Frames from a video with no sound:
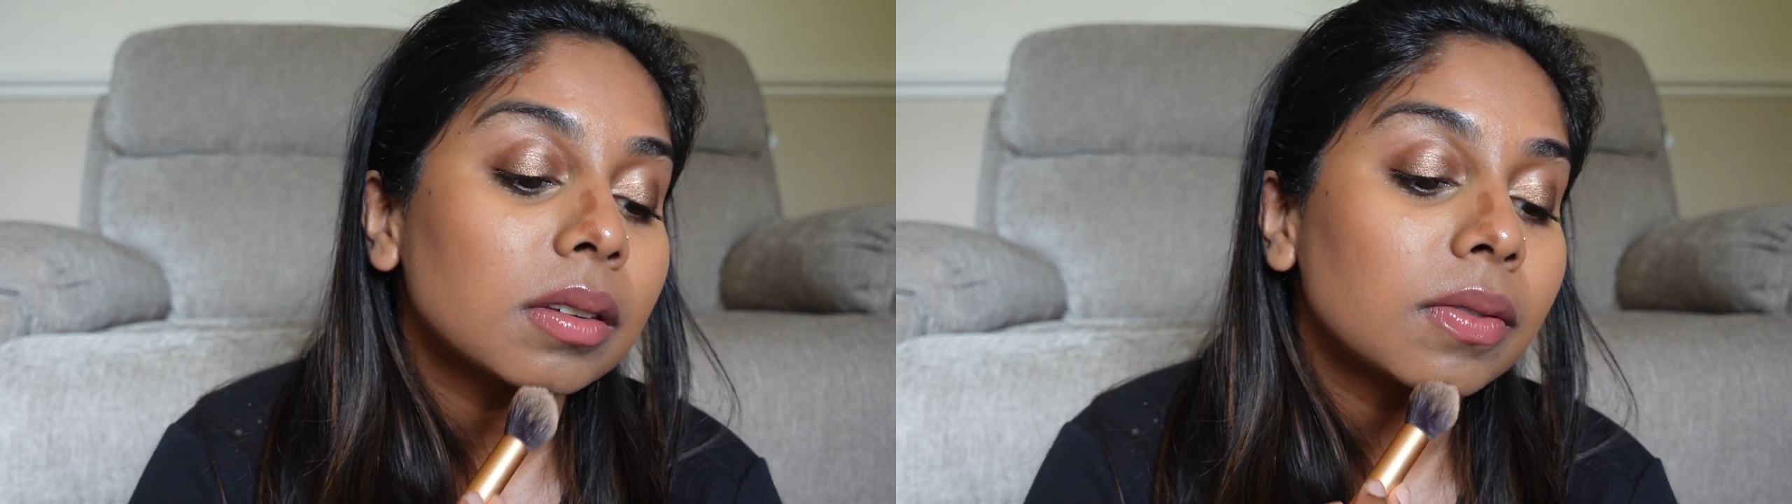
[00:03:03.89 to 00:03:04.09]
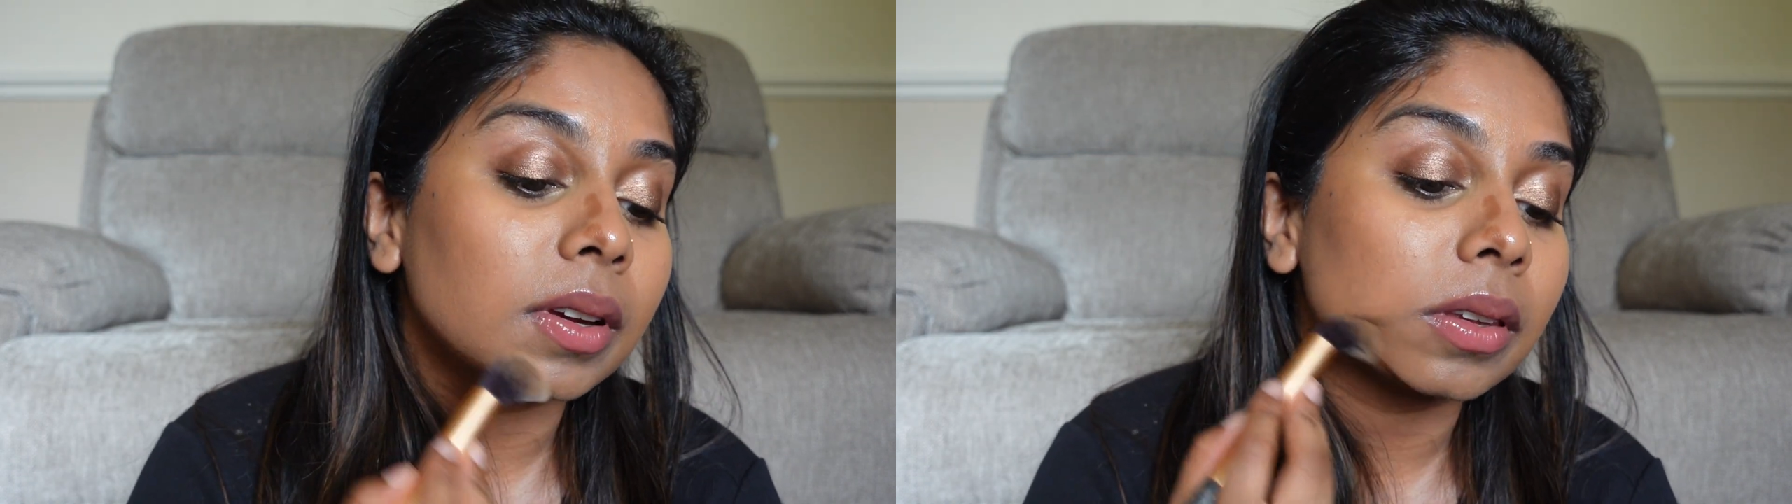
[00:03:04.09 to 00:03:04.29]

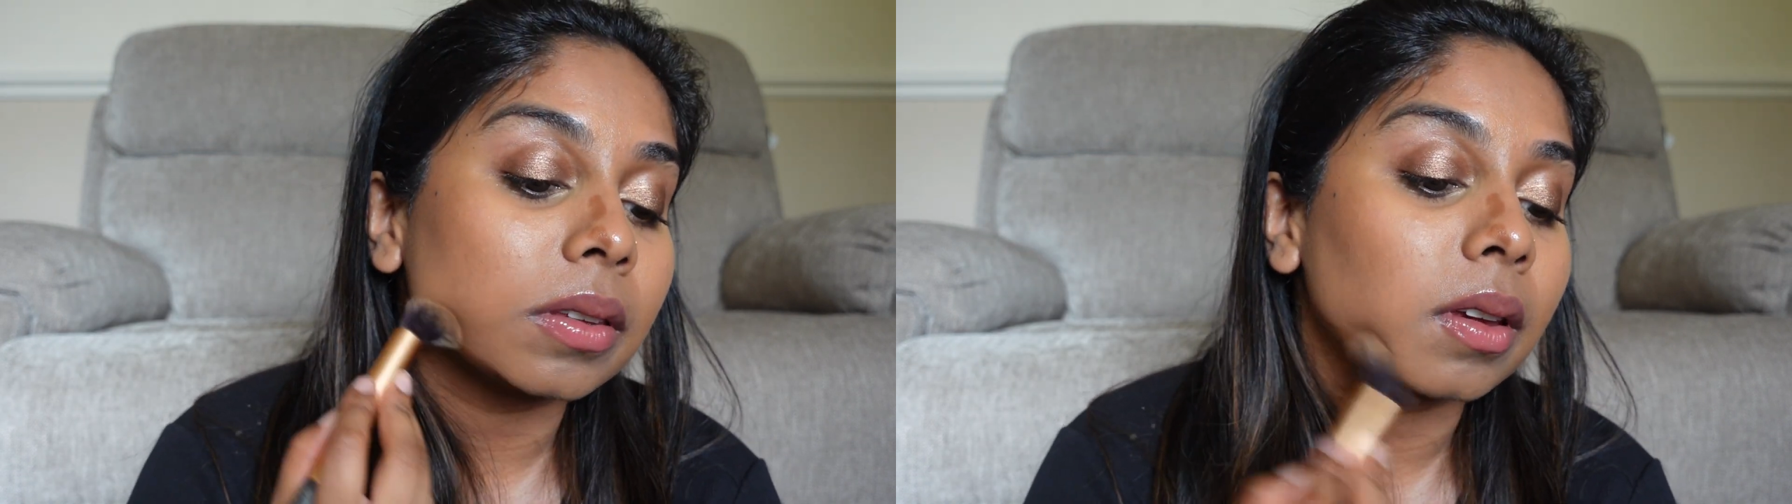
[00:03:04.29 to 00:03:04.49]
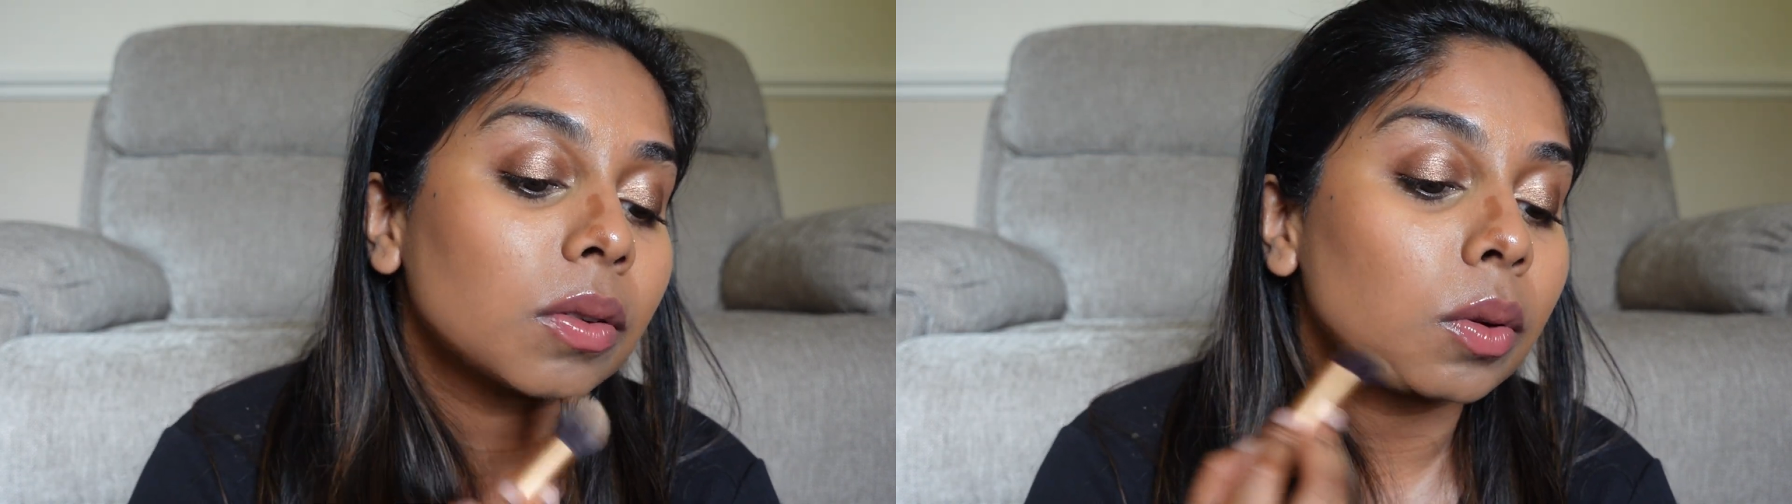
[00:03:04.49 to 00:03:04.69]
if I
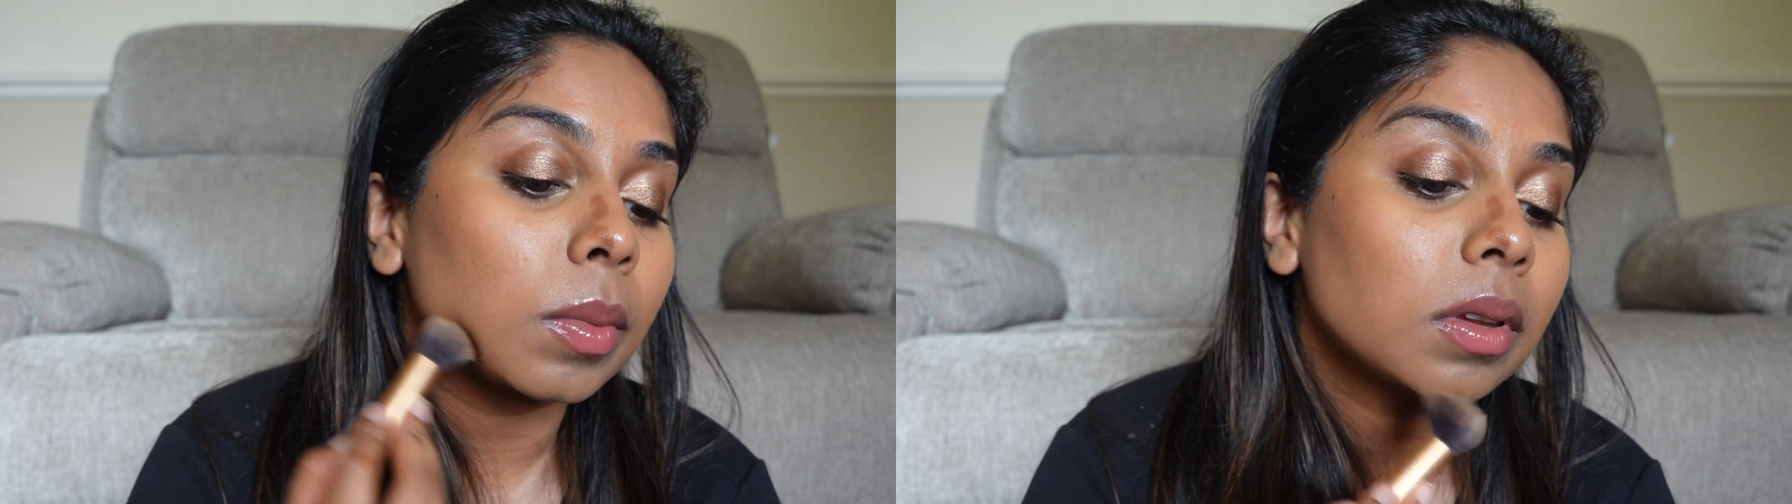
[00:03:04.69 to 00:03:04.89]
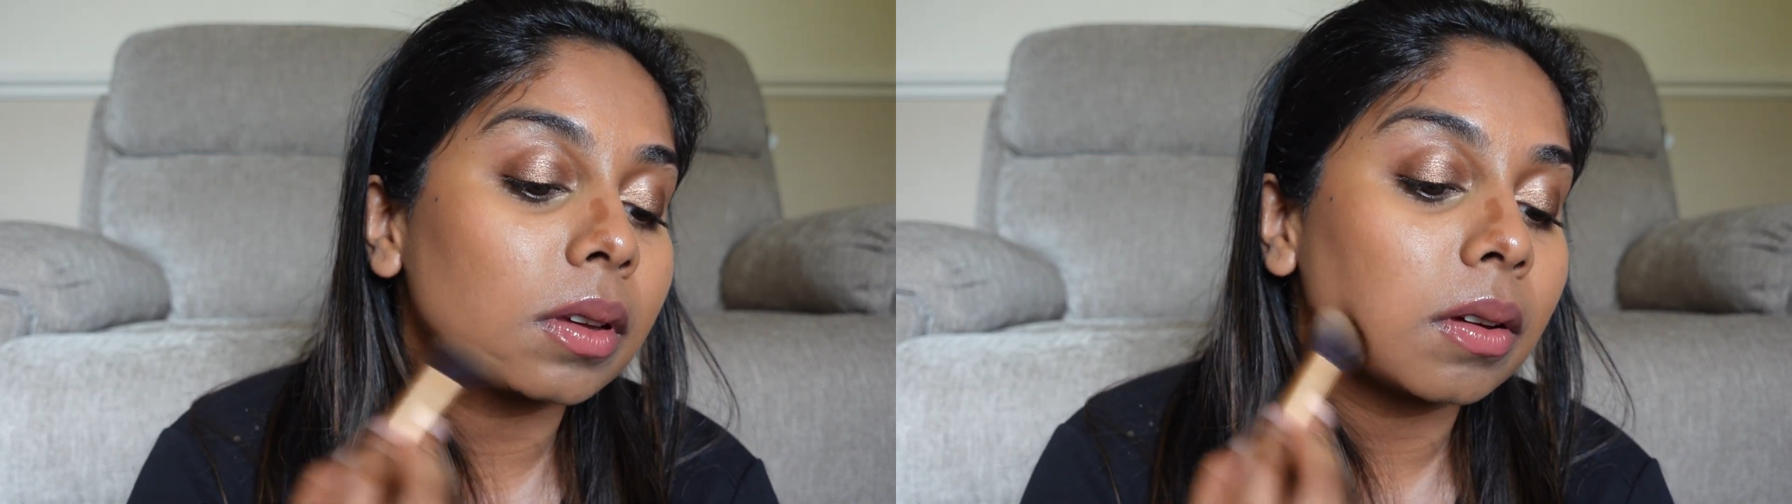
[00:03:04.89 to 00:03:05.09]
say so
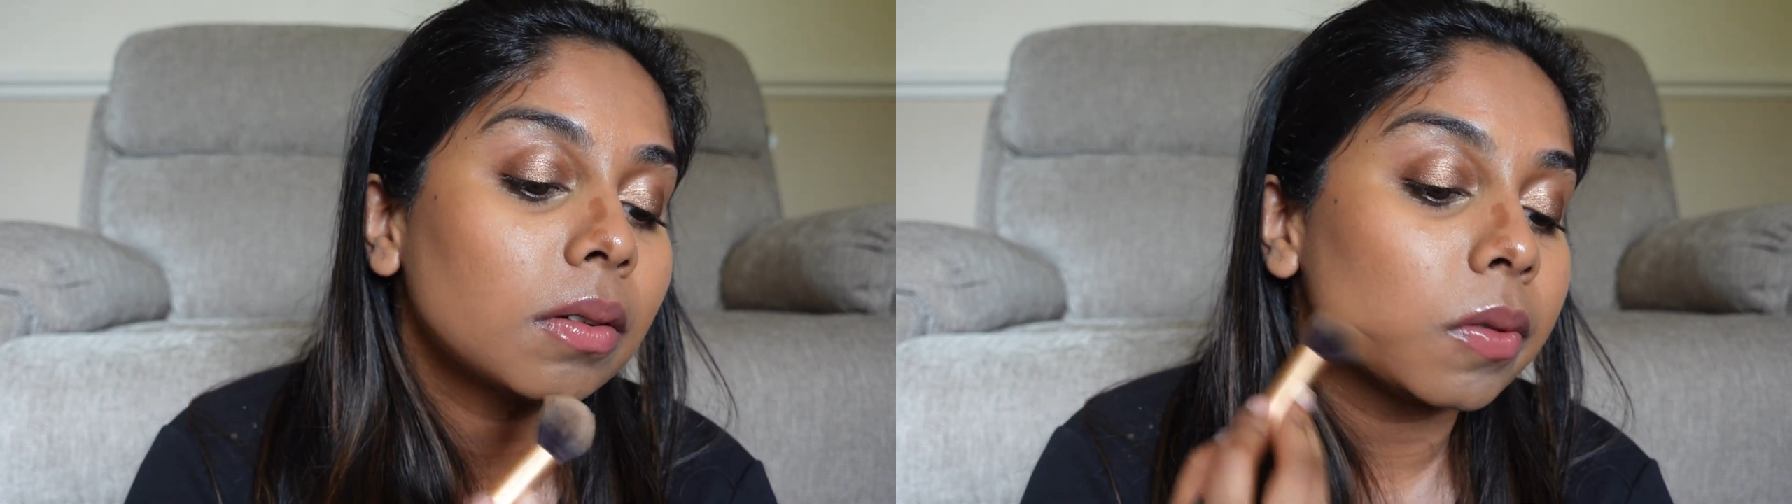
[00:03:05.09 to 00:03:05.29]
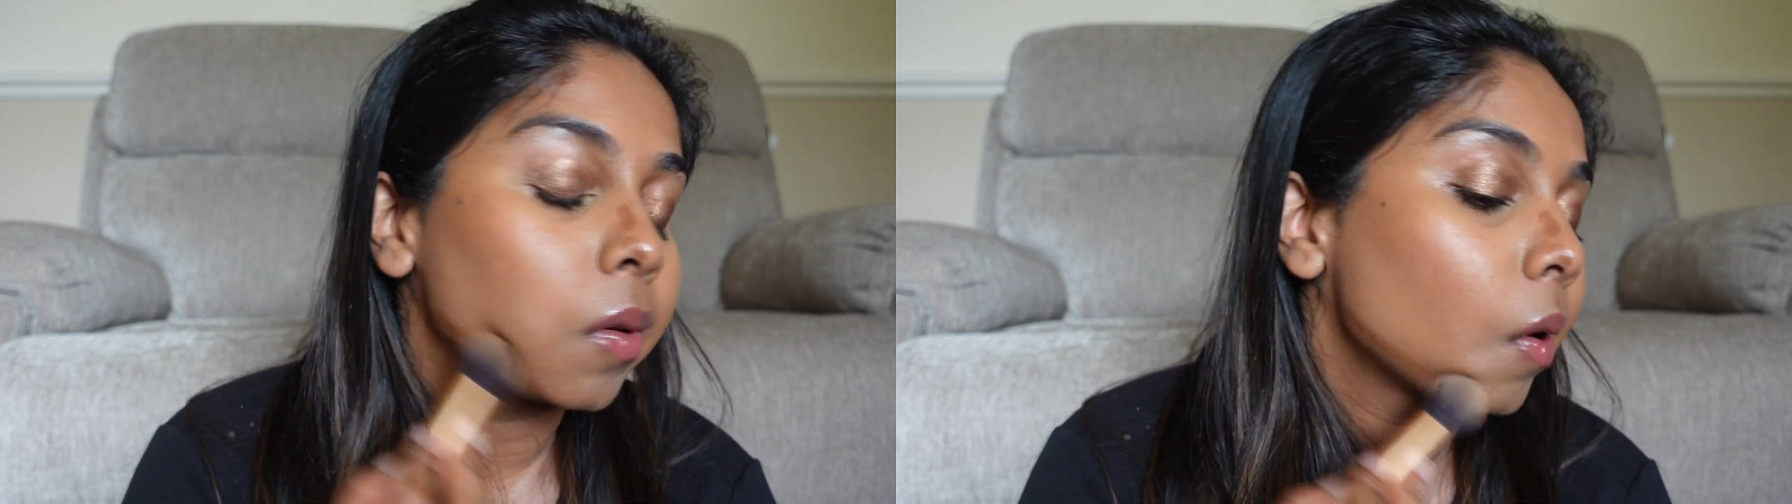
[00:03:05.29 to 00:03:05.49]
myself.